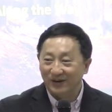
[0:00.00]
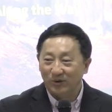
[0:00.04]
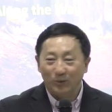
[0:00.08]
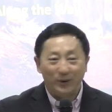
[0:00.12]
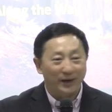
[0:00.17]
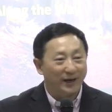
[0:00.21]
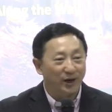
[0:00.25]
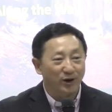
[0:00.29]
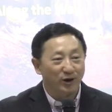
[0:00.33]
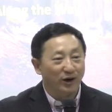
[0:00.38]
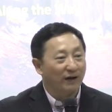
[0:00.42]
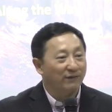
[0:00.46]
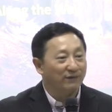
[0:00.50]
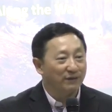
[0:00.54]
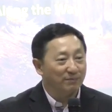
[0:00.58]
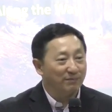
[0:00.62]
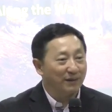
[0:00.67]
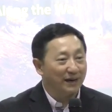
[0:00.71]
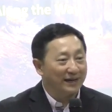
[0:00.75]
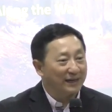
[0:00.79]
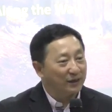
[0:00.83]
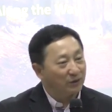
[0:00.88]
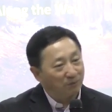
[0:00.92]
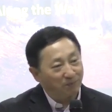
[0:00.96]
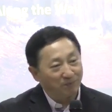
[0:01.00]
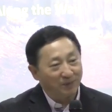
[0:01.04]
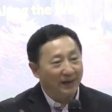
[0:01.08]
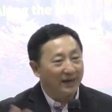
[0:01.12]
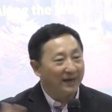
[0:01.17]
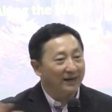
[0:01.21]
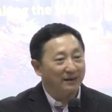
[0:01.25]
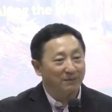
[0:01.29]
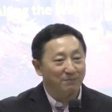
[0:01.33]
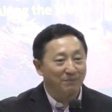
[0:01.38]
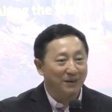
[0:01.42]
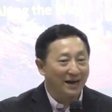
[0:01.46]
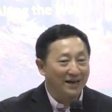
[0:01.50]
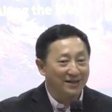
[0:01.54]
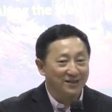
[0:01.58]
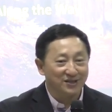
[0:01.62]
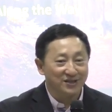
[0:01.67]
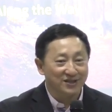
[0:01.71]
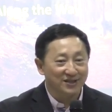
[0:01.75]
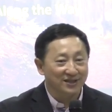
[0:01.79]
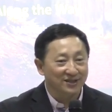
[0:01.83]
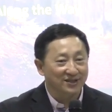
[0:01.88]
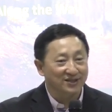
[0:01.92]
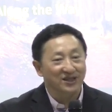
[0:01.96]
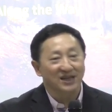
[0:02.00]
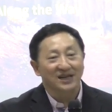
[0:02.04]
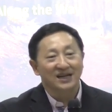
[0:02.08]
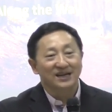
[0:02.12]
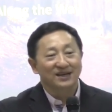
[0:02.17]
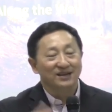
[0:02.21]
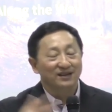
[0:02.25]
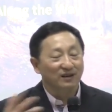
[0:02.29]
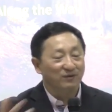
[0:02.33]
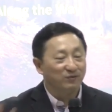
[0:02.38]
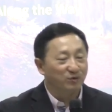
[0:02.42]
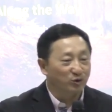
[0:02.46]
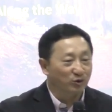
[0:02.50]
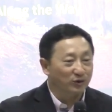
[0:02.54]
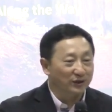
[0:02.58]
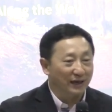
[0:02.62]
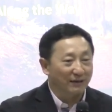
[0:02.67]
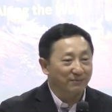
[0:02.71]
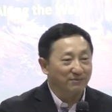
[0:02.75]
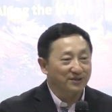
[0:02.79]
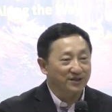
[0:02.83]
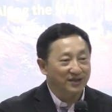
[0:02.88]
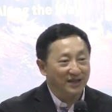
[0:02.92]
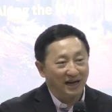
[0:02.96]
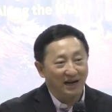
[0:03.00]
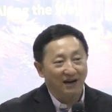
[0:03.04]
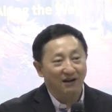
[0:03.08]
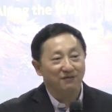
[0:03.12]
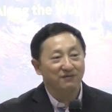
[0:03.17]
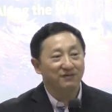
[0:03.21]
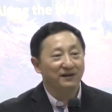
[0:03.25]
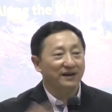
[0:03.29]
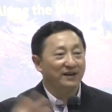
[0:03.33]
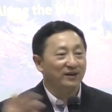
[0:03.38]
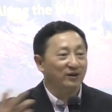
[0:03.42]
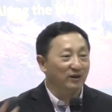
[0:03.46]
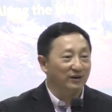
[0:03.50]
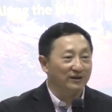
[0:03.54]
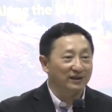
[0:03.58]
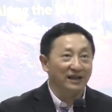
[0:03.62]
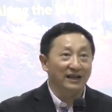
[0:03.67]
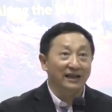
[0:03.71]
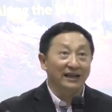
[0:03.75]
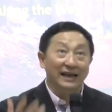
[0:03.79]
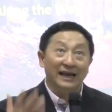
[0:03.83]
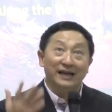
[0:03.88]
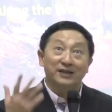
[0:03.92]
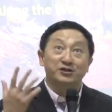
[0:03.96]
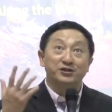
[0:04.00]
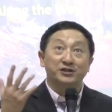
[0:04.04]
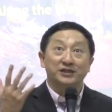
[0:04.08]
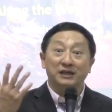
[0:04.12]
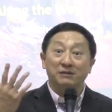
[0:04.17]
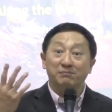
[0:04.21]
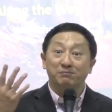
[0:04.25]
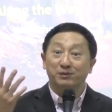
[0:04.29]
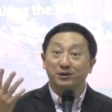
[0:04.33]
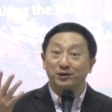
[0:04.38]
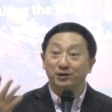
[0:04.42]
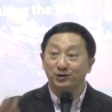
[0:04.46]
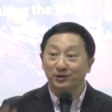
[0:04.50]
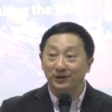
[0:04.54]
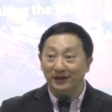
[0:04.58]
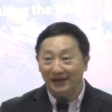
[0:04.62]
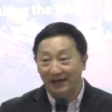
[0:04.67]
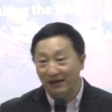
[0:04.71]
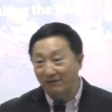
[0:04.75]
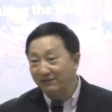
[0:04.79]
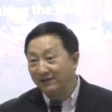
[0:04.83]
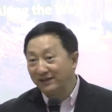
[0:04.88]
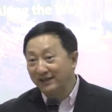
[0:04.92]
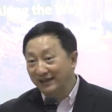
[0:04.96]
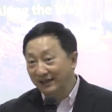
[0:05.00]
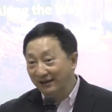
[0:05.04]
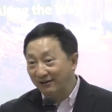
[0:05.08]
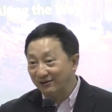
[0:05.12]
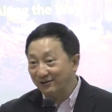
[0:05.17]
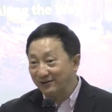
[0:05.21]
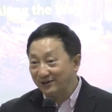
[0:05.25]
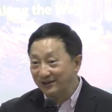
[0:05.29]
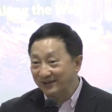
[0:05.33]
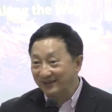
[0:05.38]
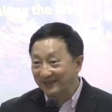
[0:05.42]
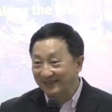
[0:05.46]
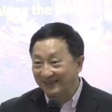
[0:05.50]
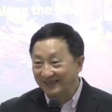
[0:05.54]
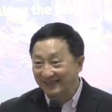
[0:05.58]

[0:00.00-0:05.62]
We cannot have the money to pay the pastors, the full-time staff, and the electricity bill and everything else.